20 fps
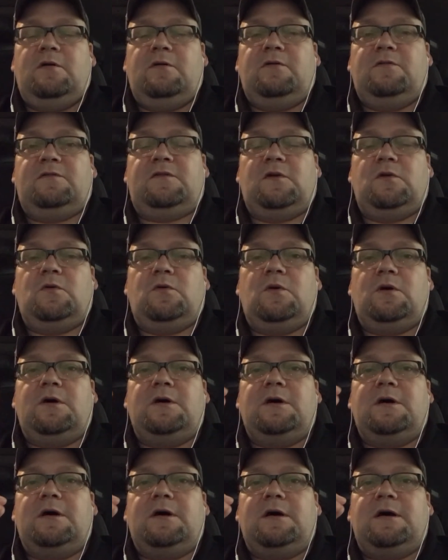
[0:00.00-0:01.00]
So
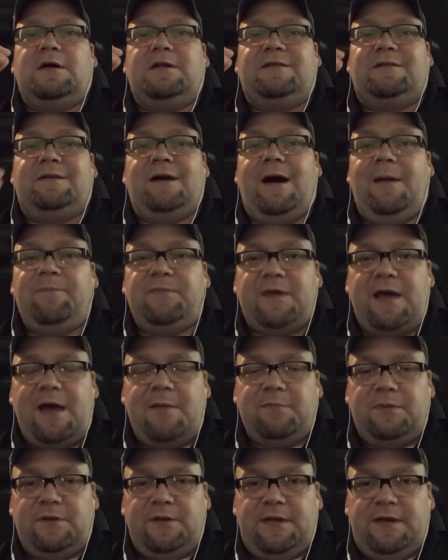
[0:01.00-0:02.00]
adopt
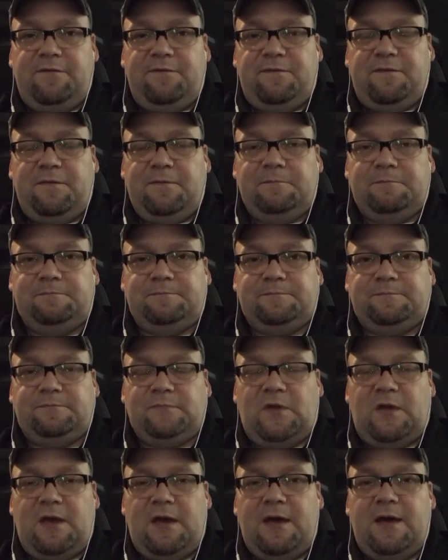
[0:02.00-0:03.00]
that belief,
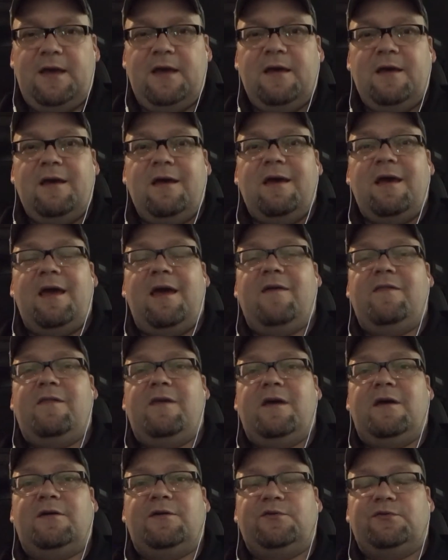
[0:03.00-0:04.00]
okay, and
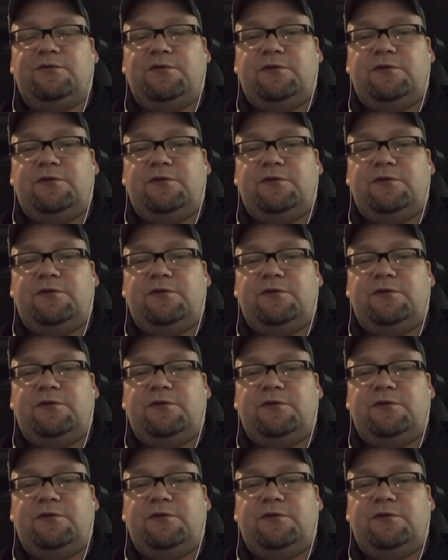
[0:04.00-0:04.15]
then